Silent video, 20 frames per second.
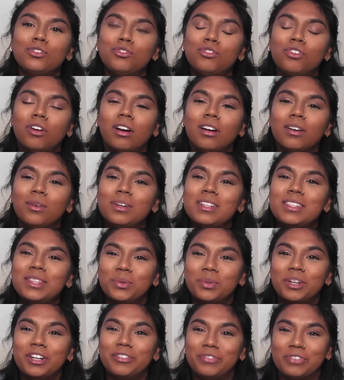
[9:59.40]
strong. What's
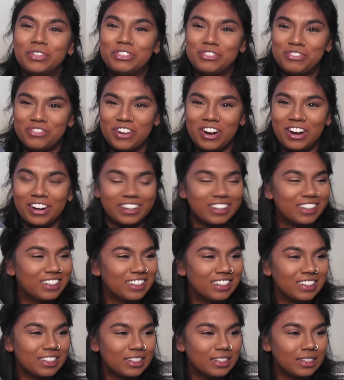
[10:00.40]
the word for strong?
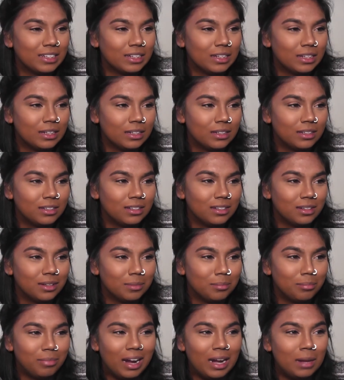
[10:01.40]

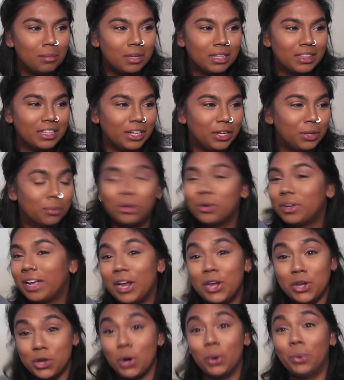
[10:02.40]
Balama theriyum.
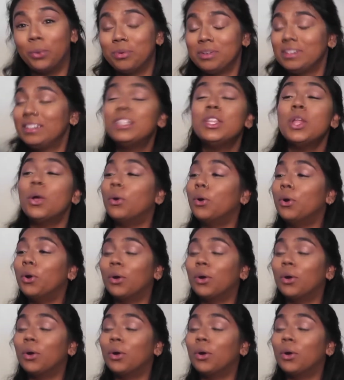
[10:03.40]
Okay, no. No, no,